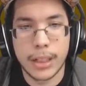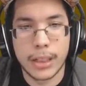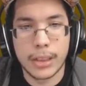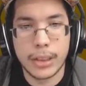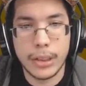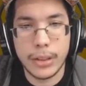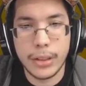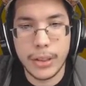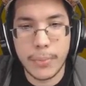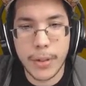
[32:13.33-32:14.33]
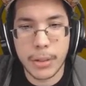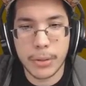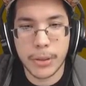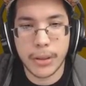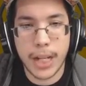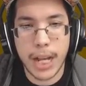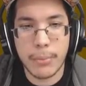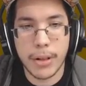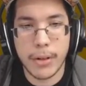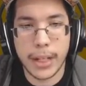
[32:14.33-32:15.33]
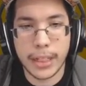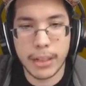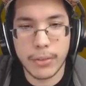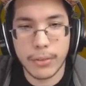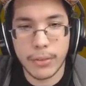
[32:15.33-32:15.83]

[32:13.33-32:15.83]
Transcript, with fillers: So you're a new Pokemon trainer. How about a gift